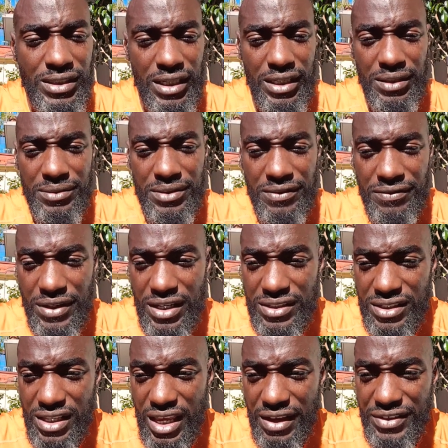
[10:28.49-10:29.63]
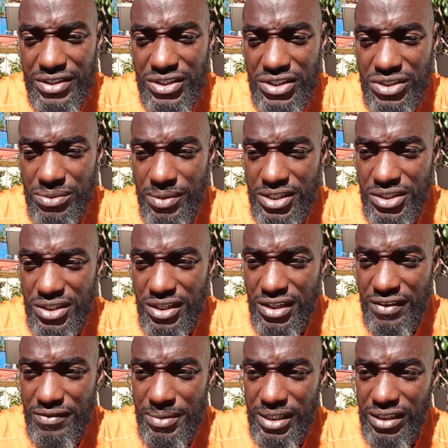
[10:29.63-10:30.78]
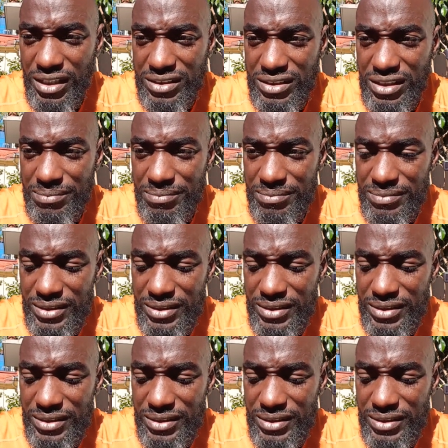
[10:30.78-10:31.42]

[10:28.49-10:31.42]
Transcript: It was the first ever situation I'd ever been locked up.